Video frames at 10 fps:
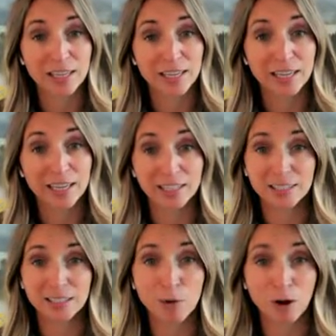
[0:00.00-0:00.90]
in a
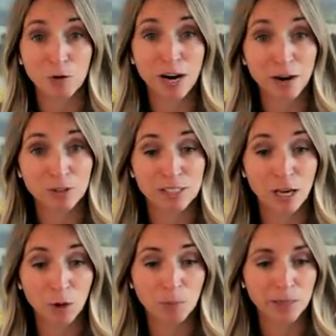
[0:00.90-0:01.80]
spot where I was
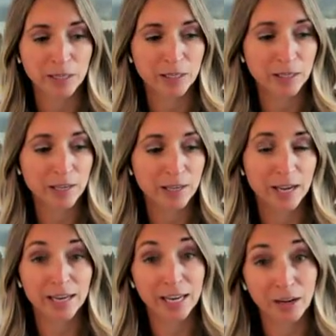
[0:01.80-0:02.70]
helping
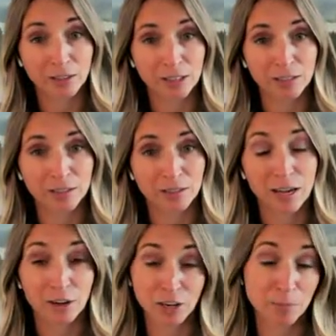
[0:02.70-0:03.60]
accounting
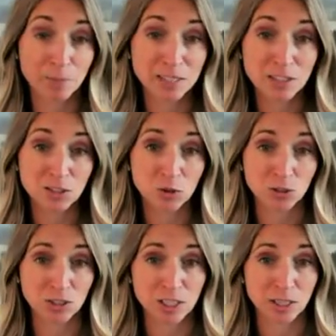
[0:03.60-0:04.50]
or uh, business
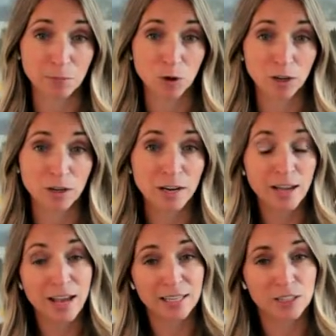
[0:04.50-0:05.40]
owners anymore.
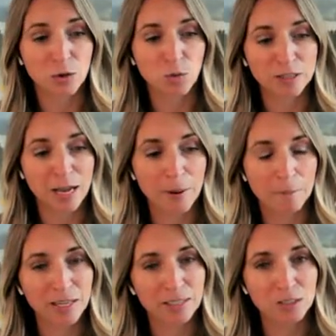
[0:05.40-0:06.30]
And so what that
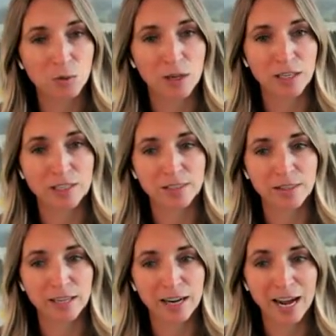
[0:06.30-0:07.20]
meant was
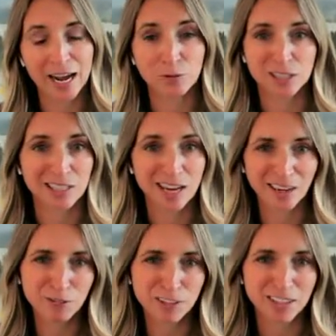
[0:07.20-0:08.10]
that I was kind
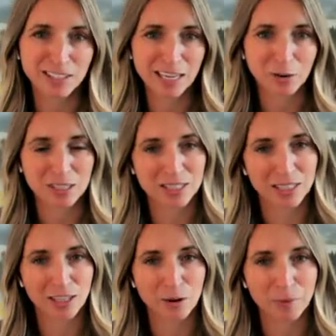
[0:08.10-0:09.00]
of feeling like I was
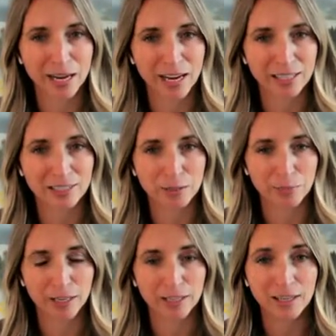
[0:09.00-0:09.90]
sitting on my hands a bit,